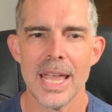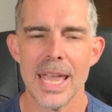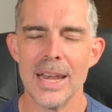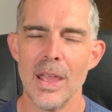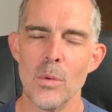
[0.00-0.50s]

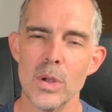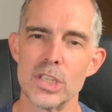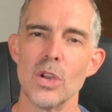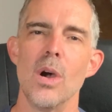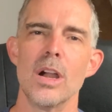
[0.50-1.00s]
And what's
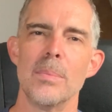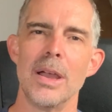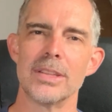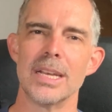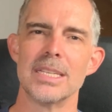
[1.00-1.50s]
so hard
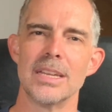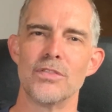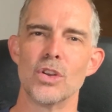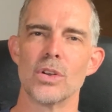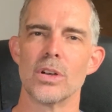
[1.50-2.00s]
about that is
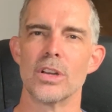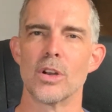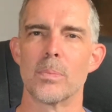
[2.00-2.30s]
if your